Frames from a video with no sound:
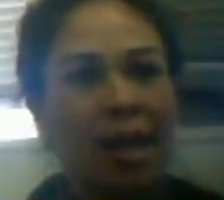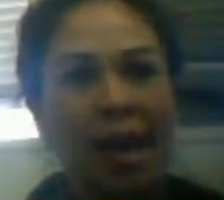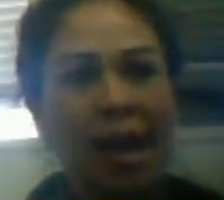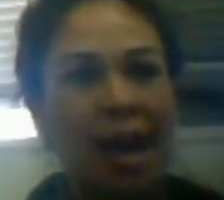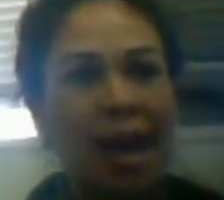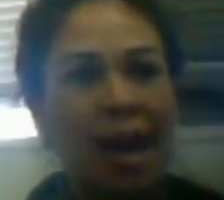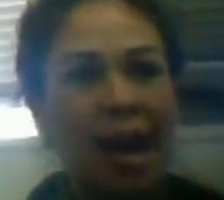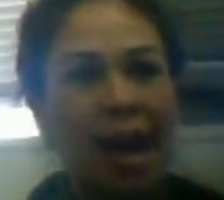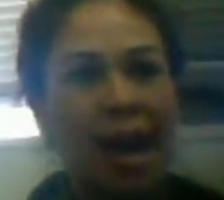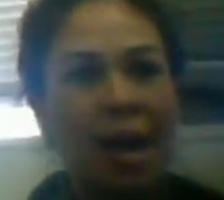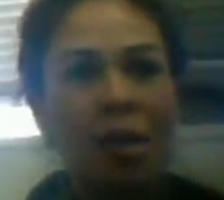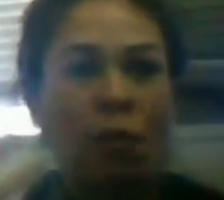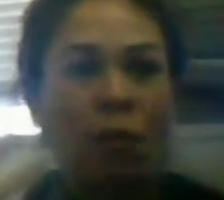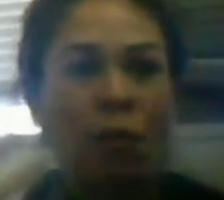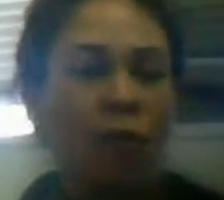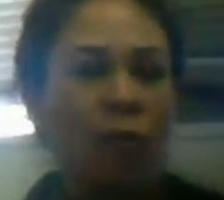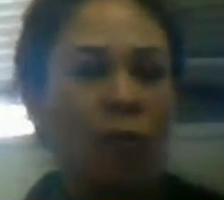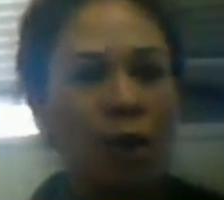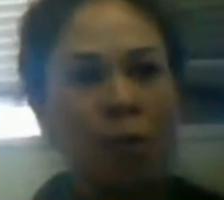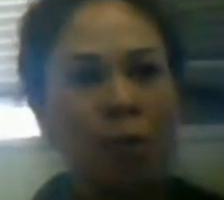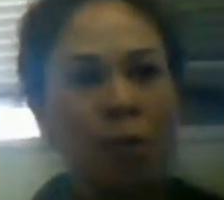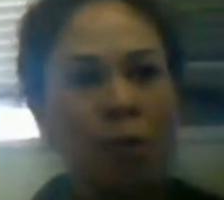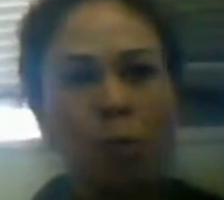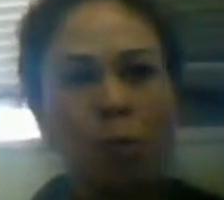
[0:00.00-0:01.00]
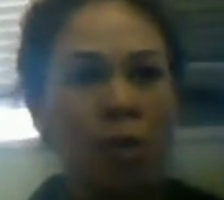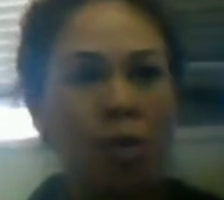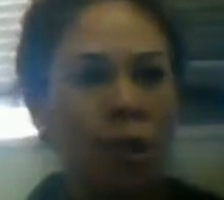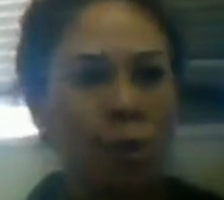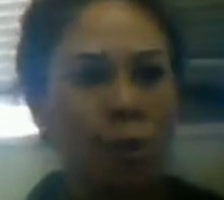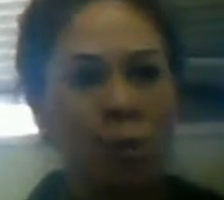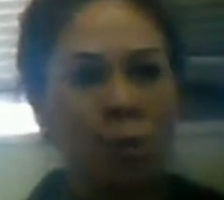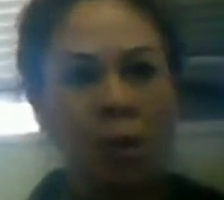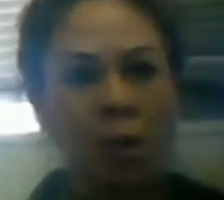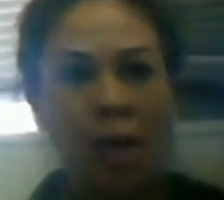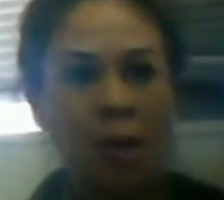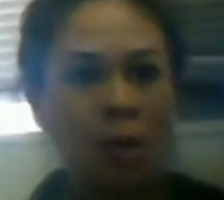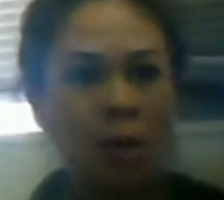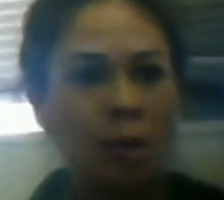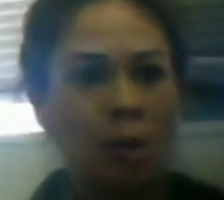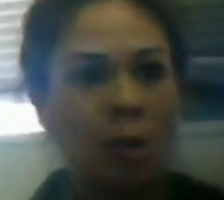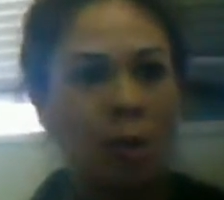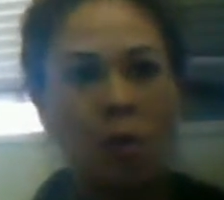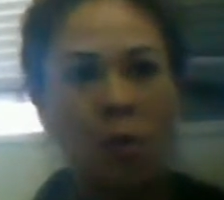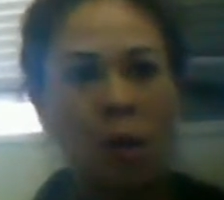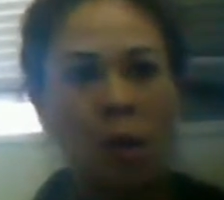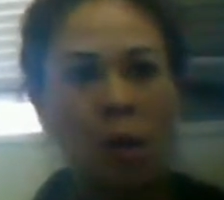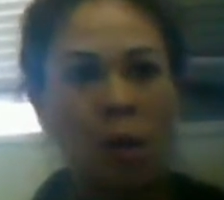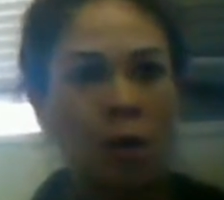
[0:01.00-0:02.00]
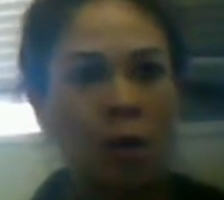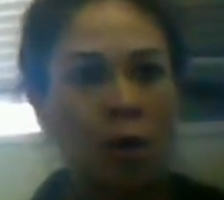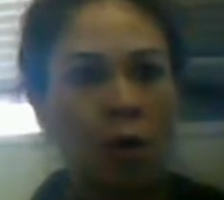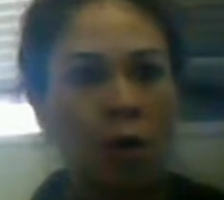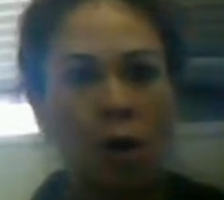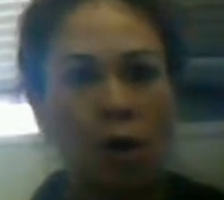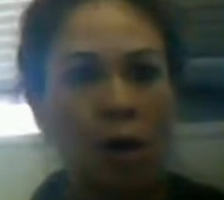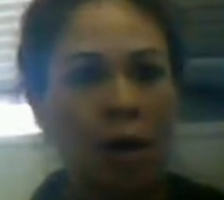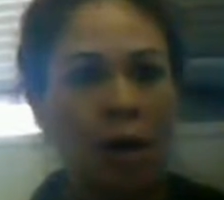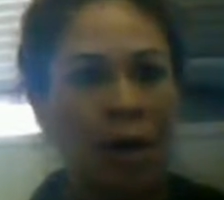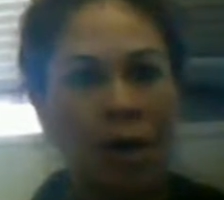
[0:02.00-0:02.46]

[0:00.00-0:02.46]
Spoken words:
I don't feel I was put on this planet to be mediocre.